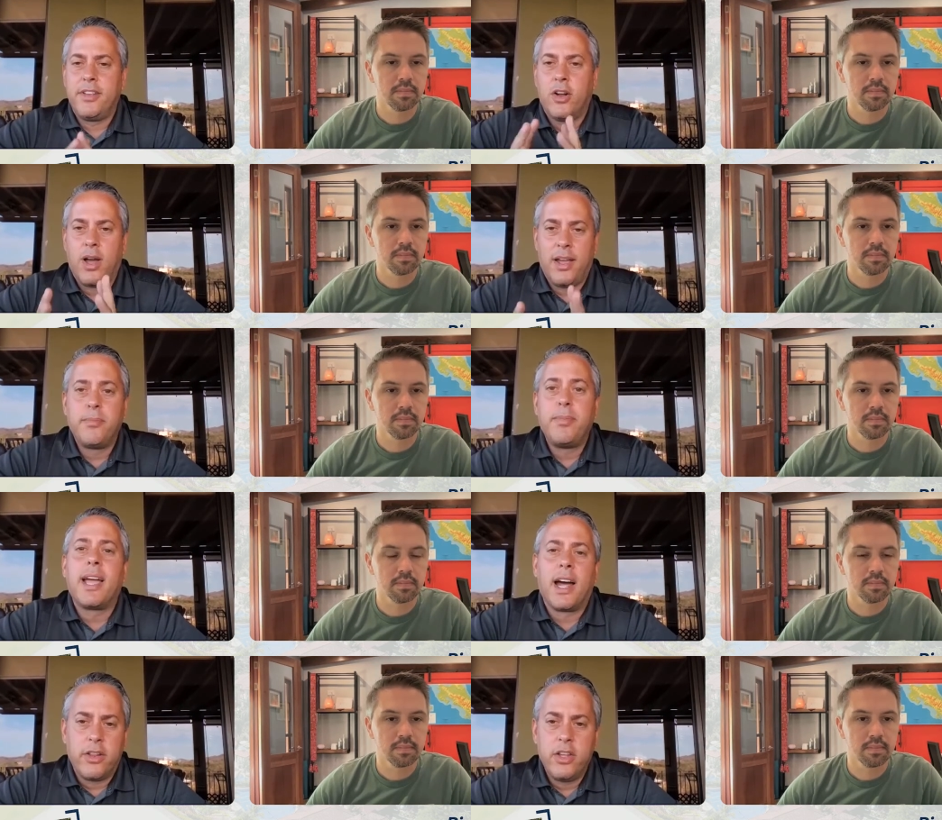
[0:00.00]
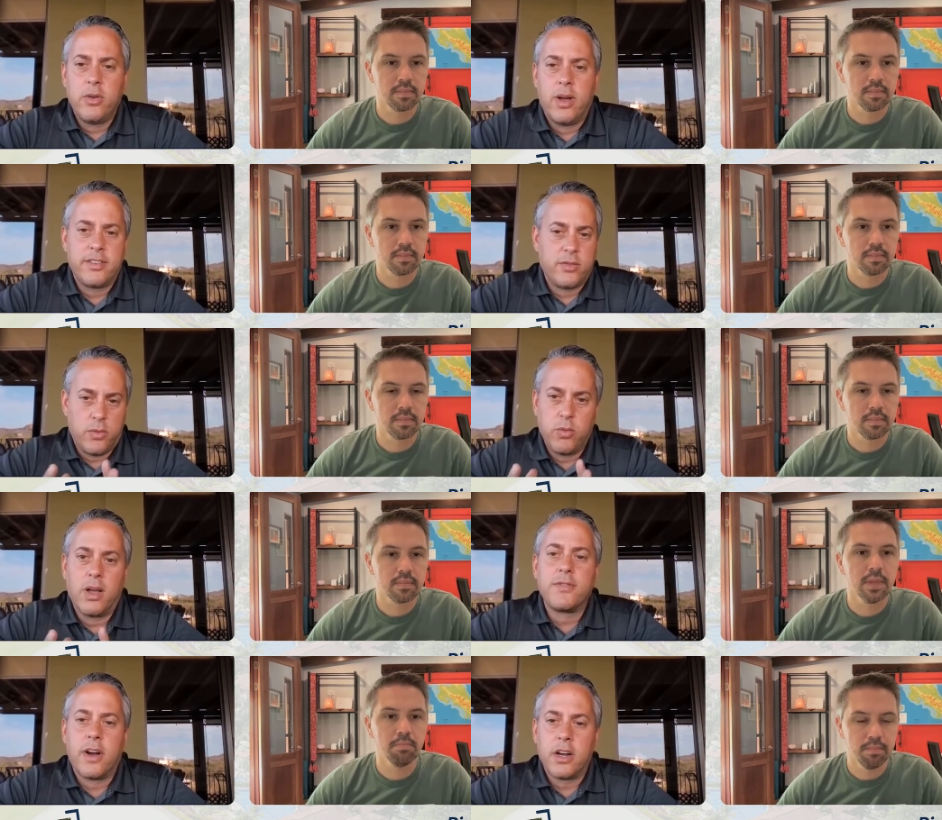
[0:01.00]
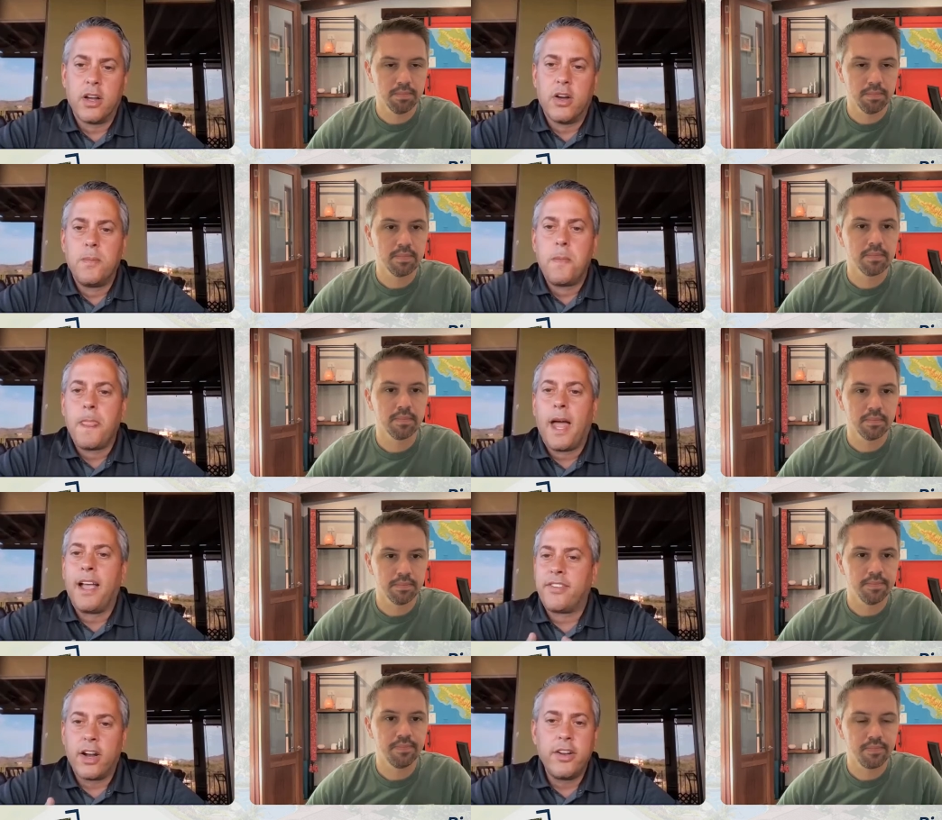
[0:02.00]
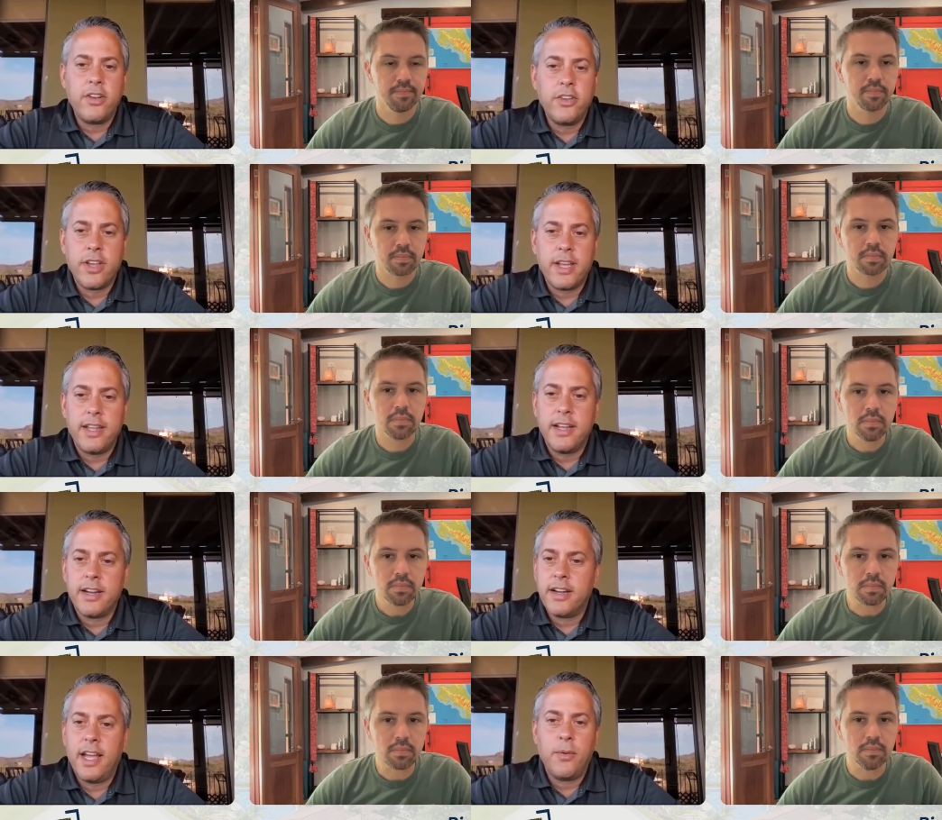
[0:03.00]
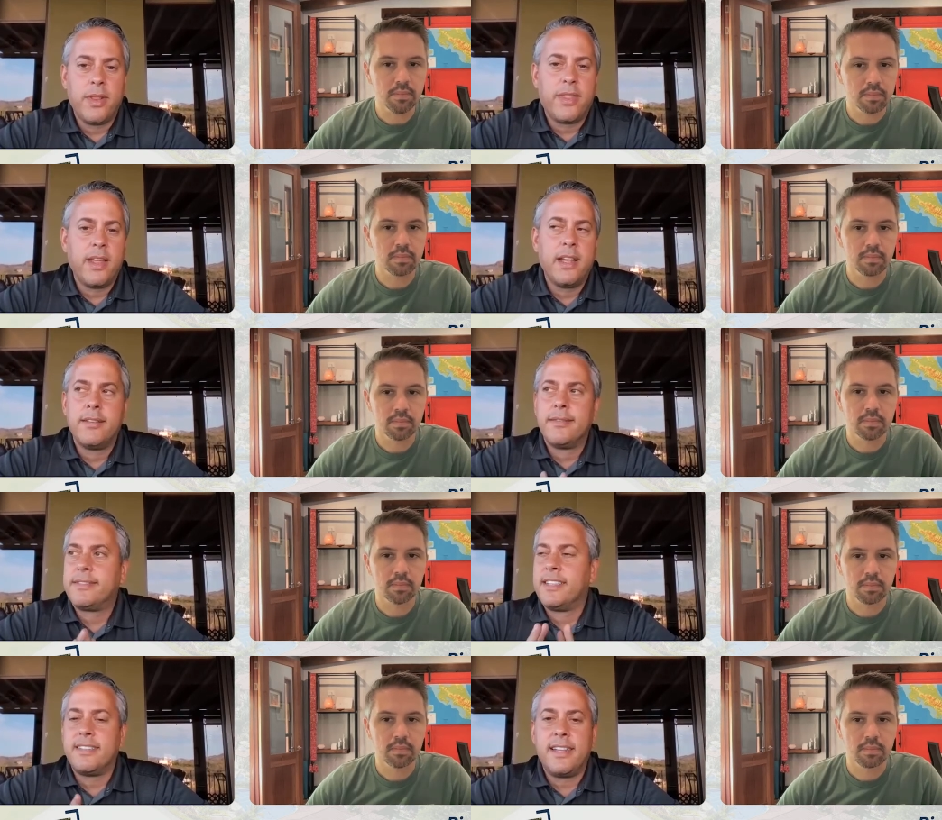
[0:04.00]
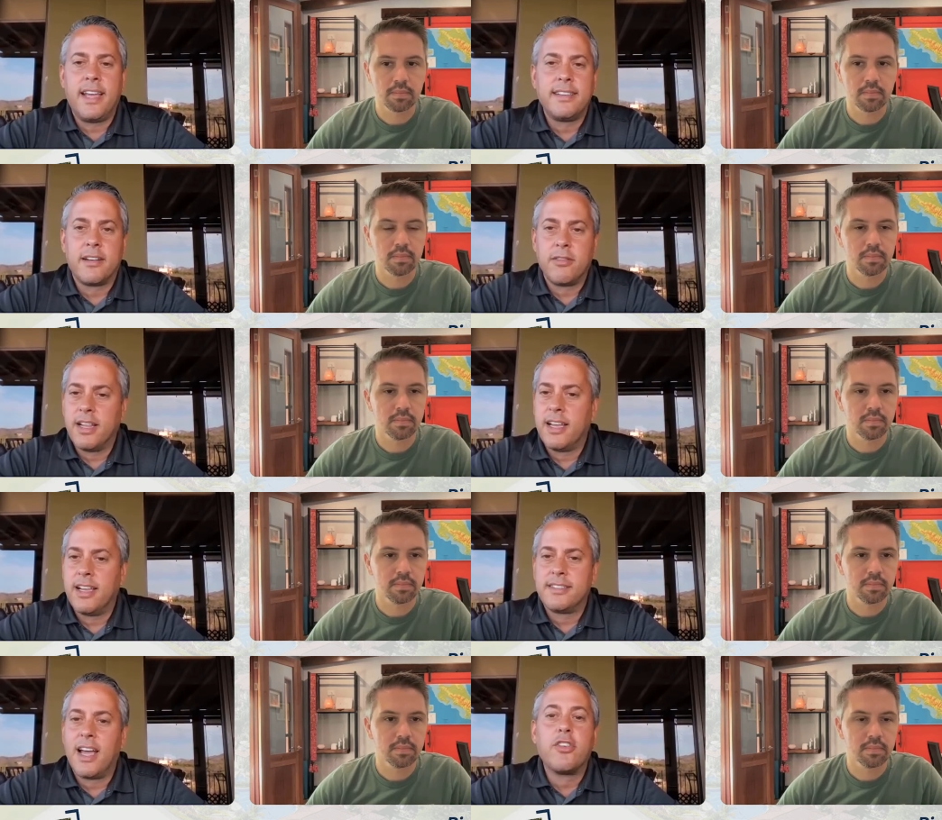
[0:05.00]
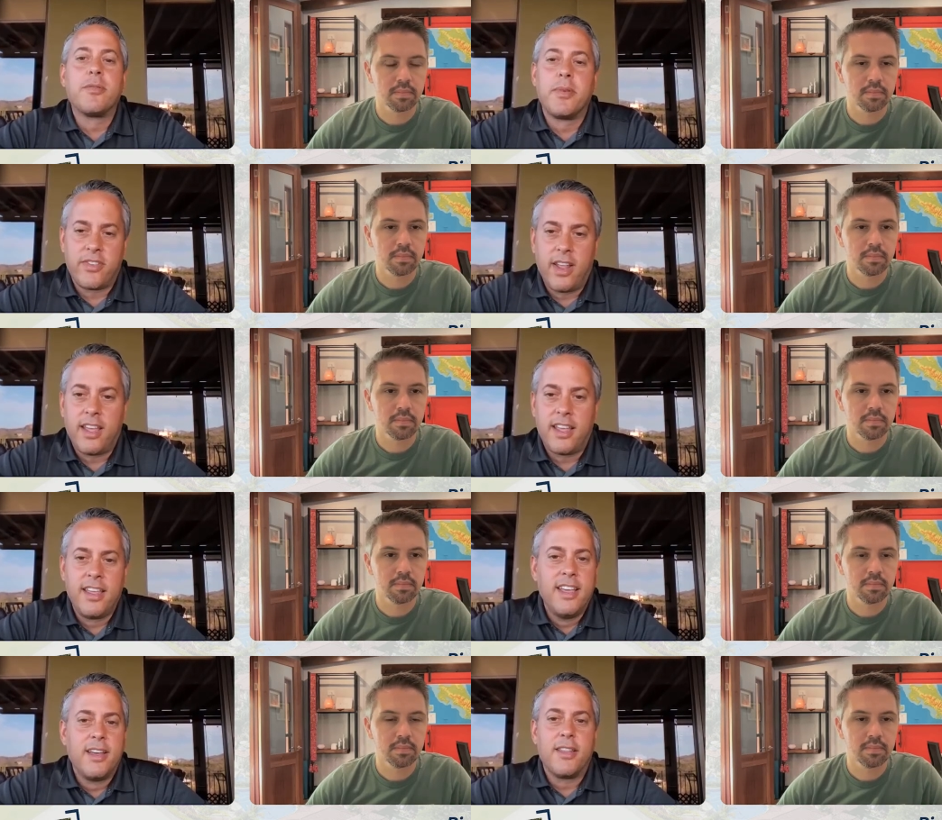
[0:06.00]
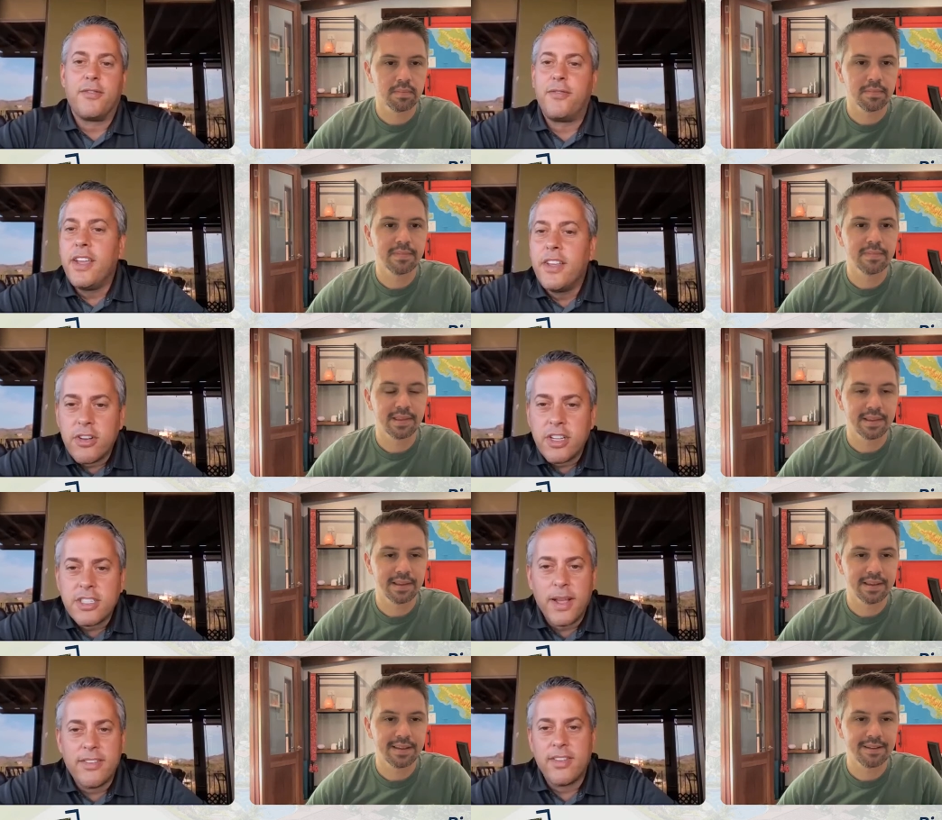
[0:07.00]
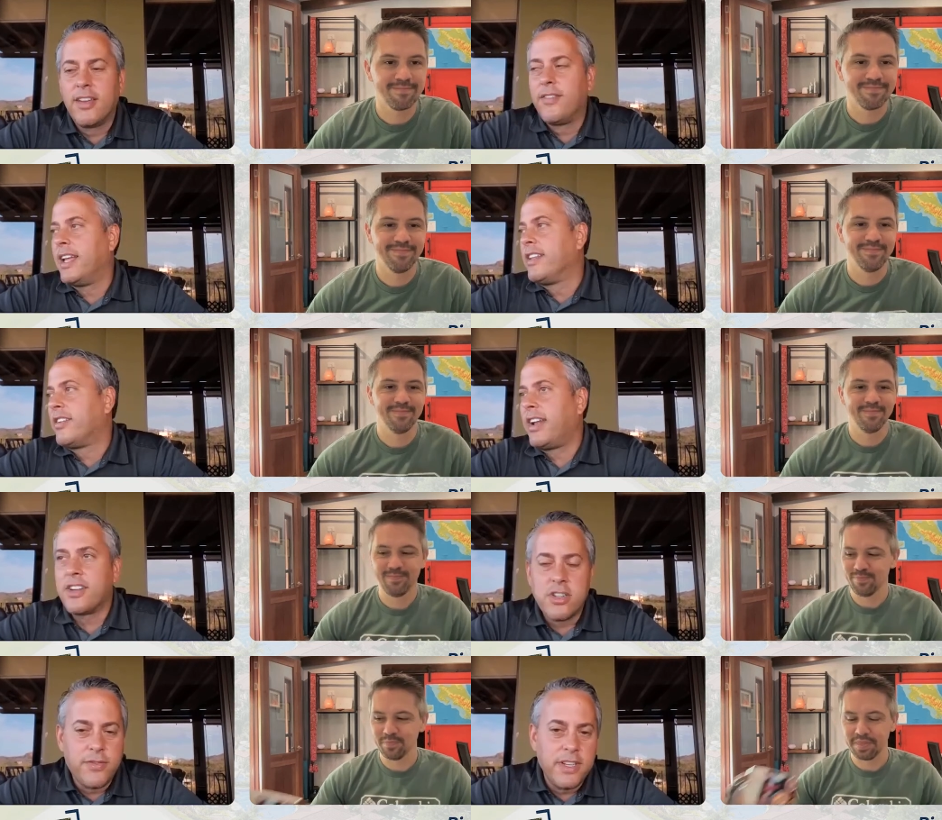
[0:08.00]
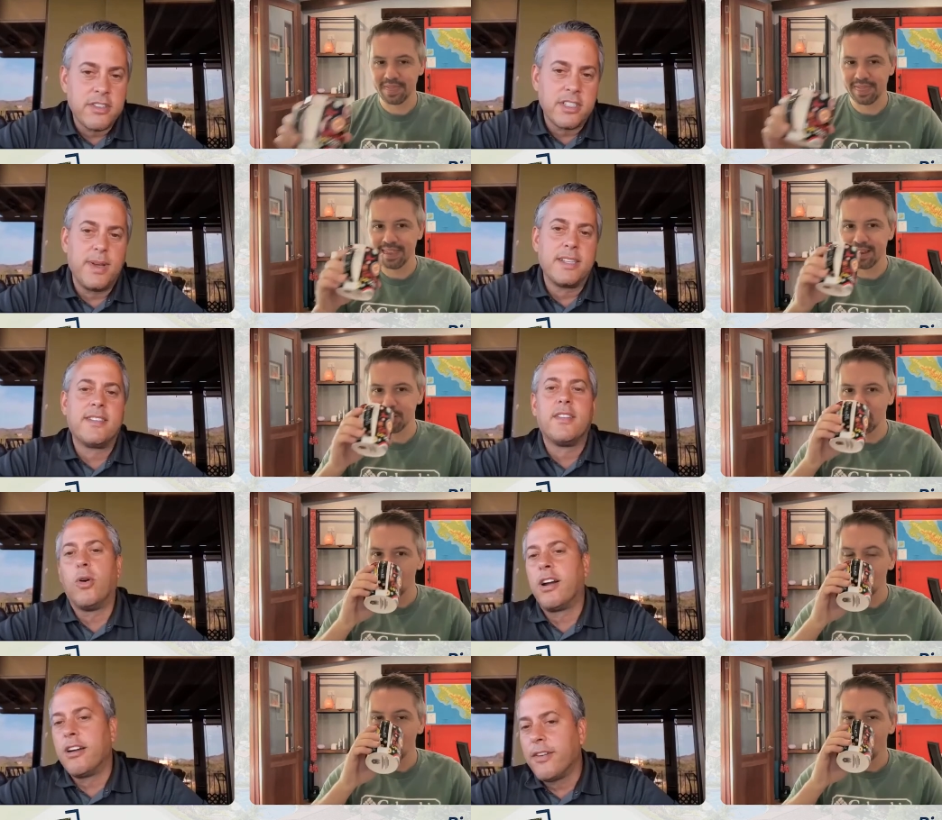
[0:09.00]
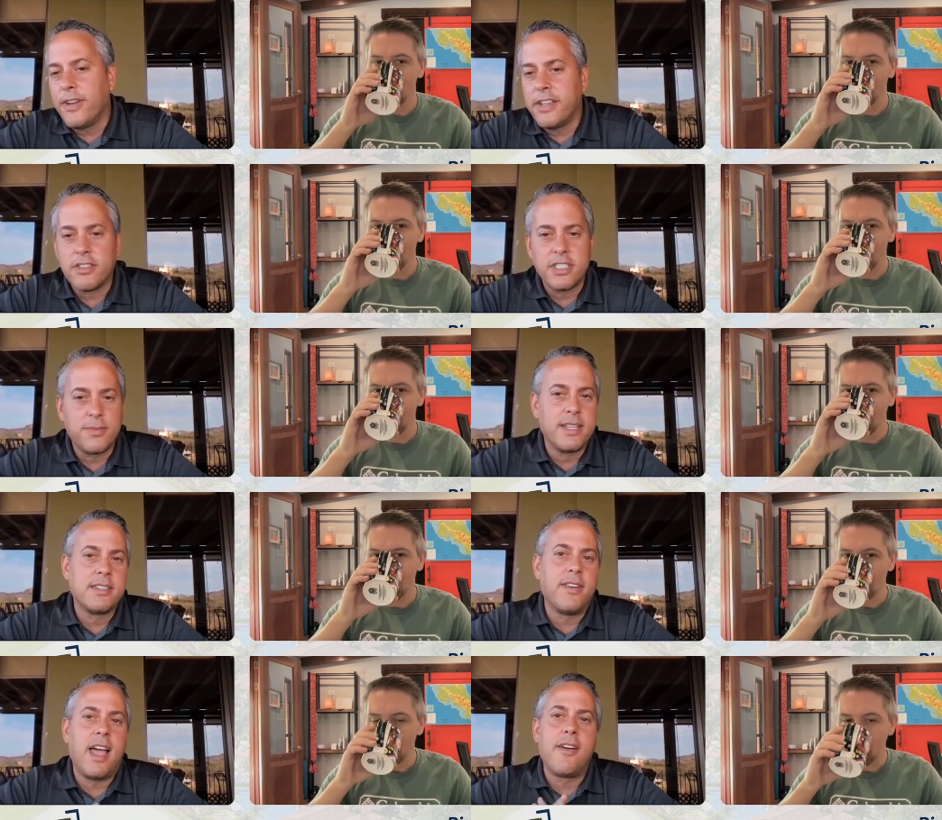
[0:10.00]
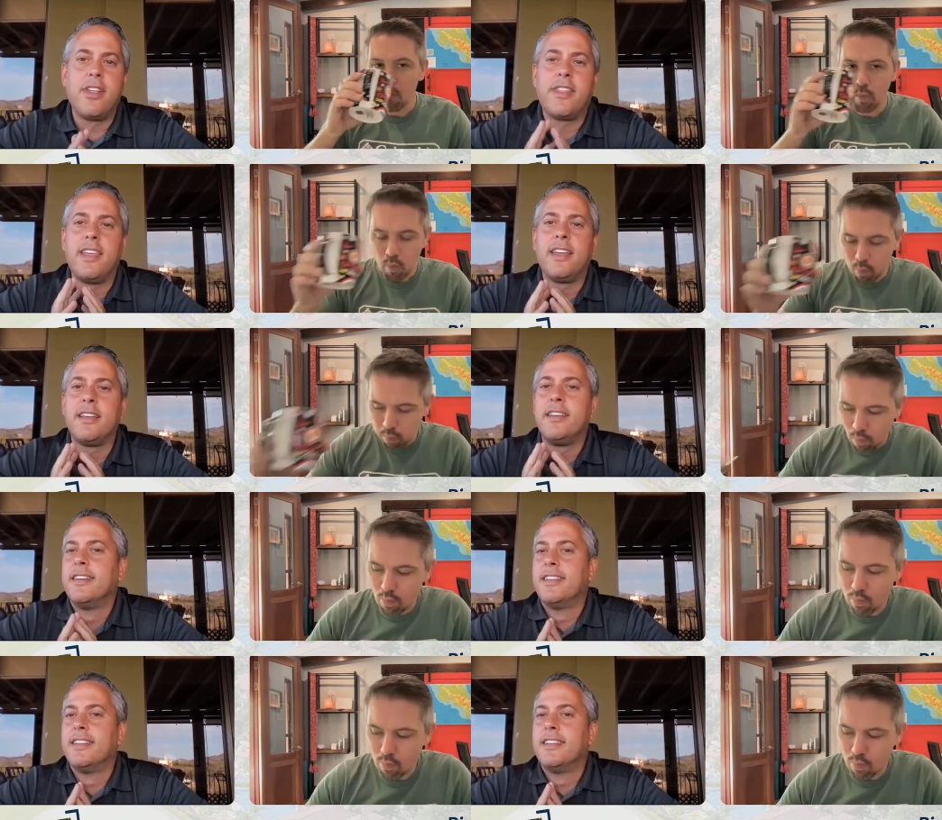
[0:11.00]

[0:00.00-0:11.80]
Speaker 1: you know, I have a bank account in the U.S. with Wells Fargo. I started using it here, and within 60 days, I realized that was a mistake the fees are expensive, the international fees are expensive, the wiring fees are expensive, everything.